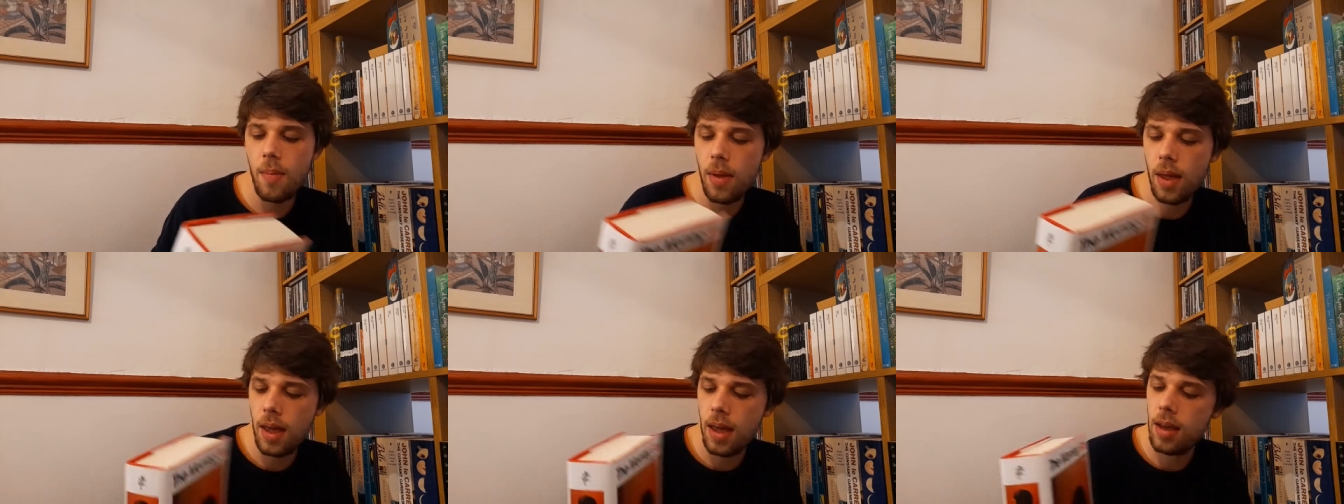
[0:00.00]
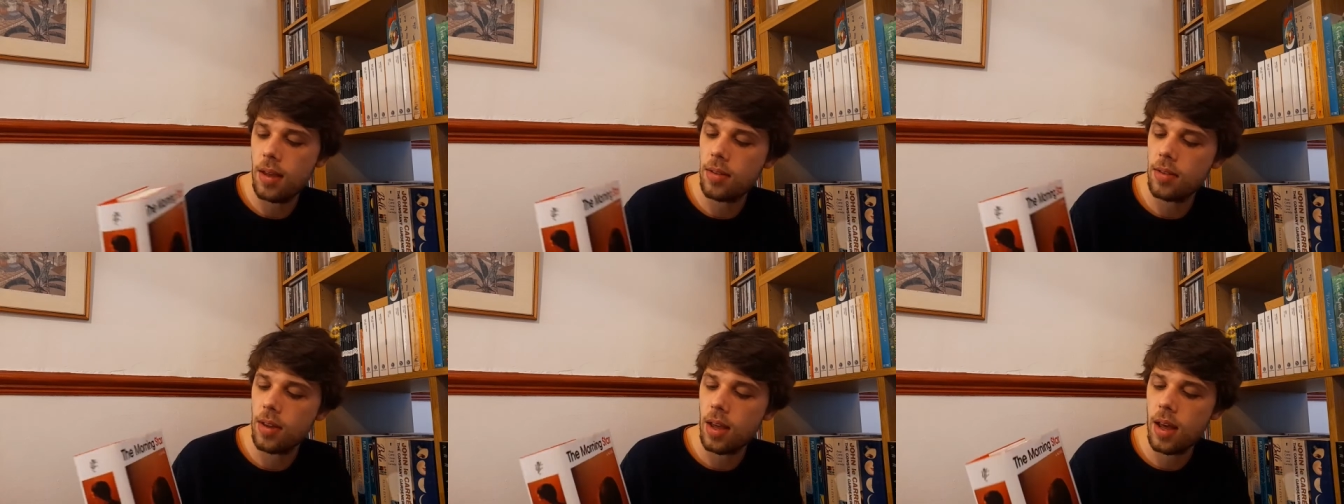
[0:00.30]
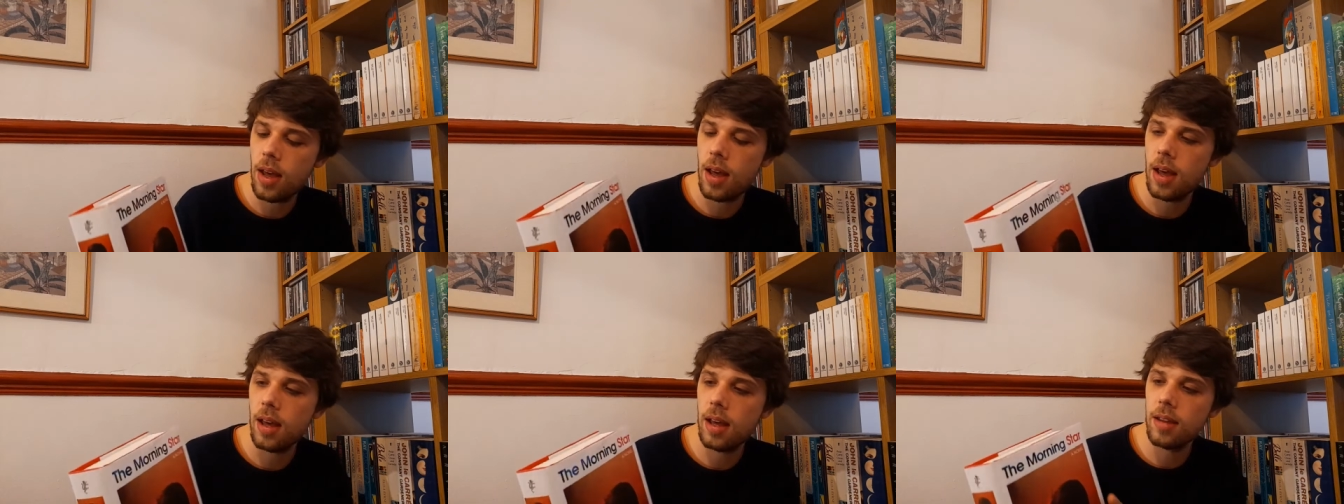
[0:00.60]
Is
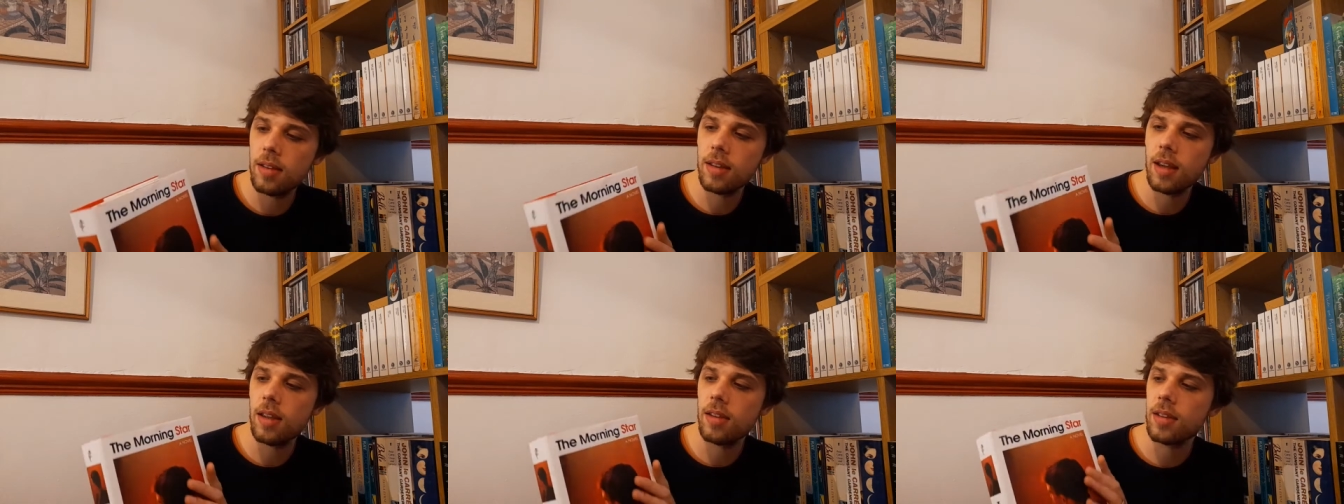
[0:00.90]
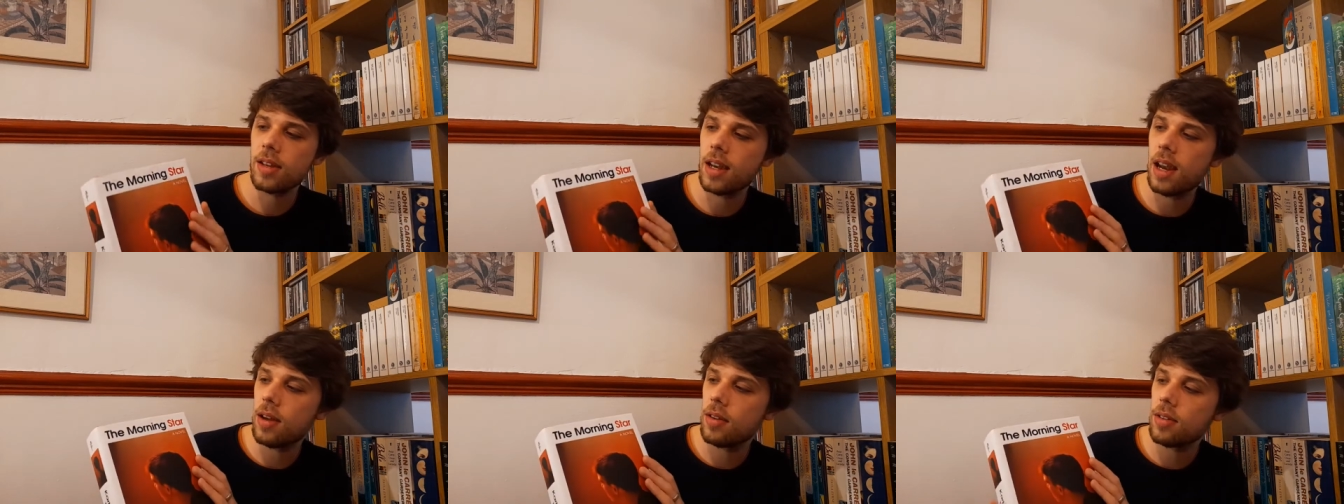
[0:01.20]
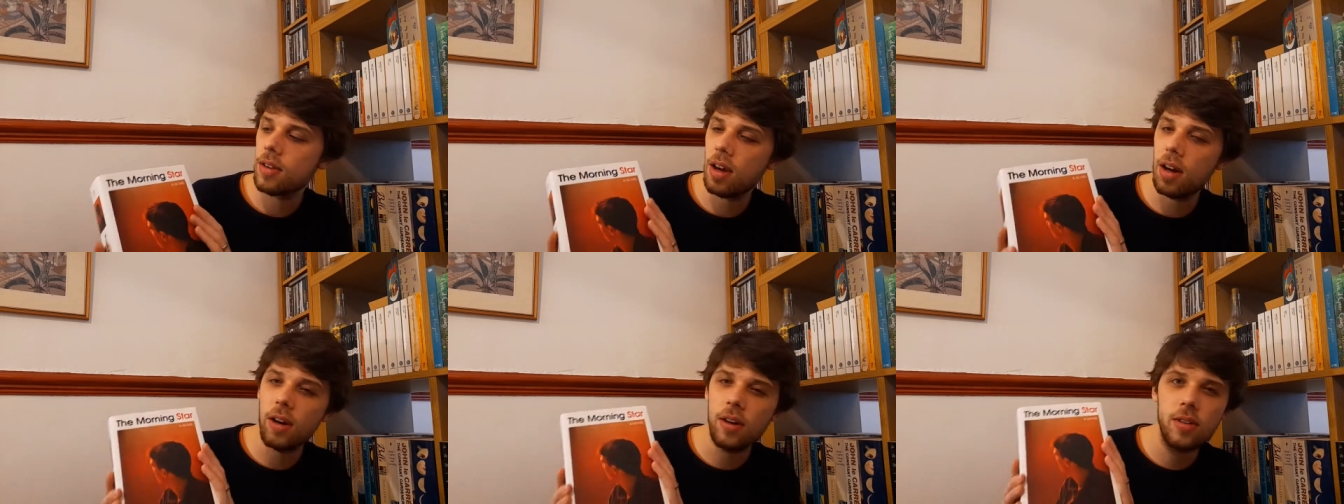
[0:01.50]

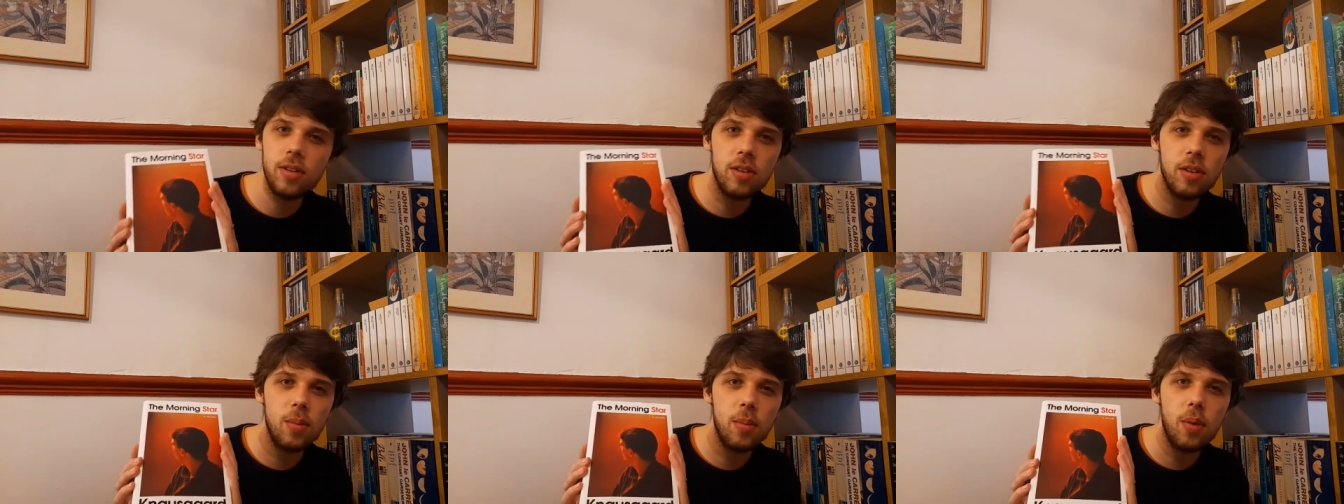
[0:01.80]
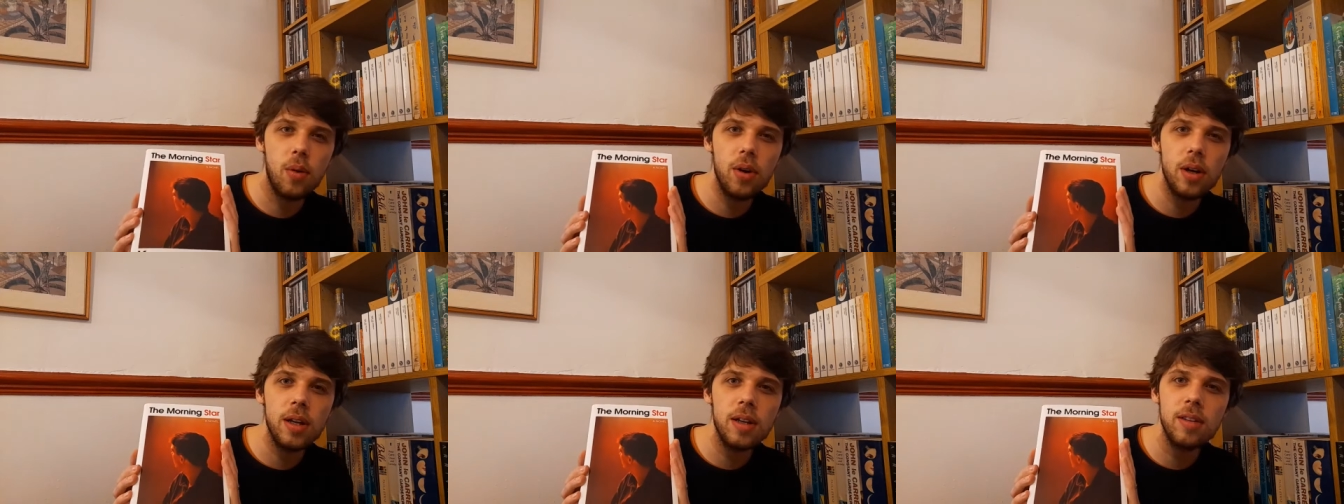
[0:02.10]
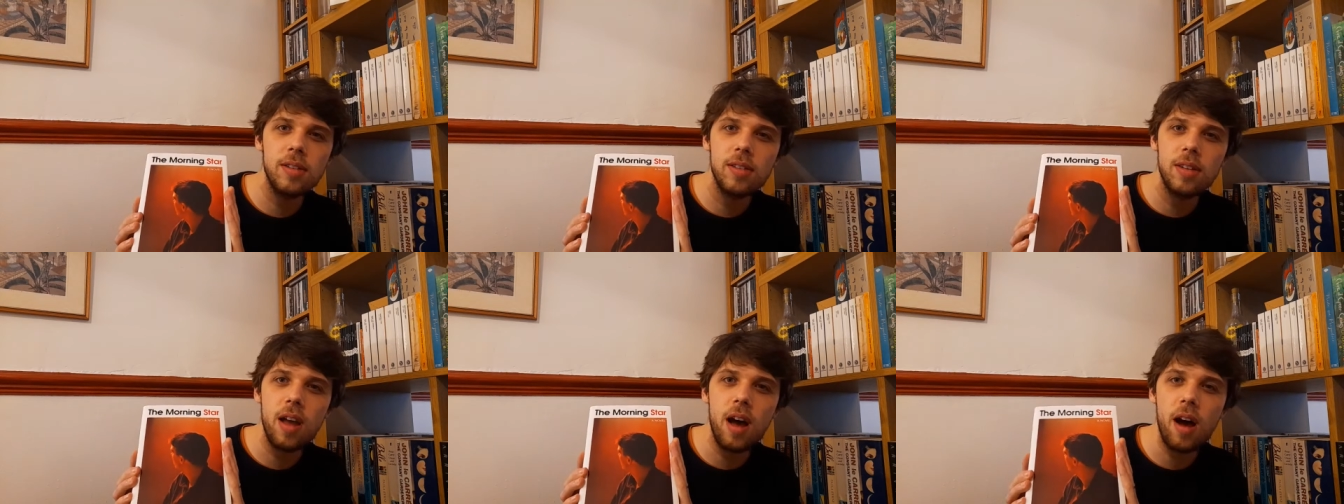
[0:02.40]
Knausgård's The Morning
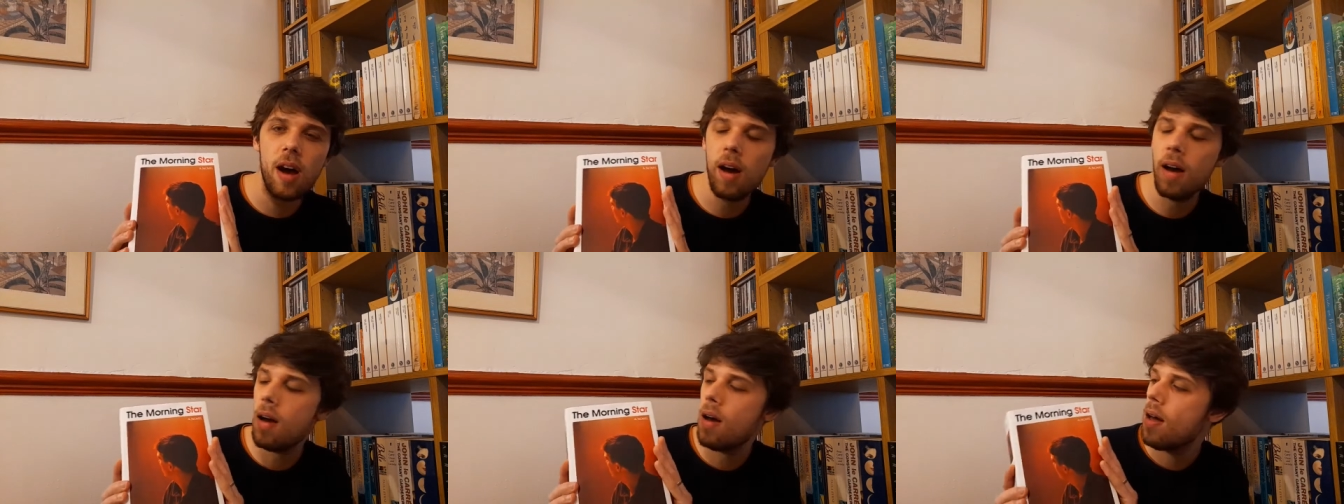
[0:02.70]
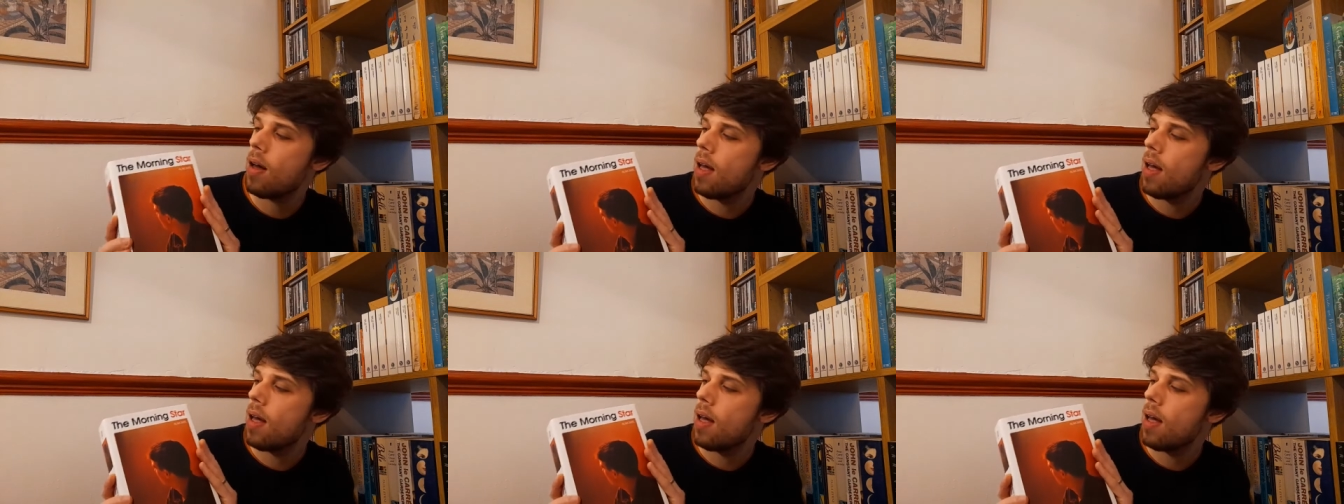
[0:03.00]
Star.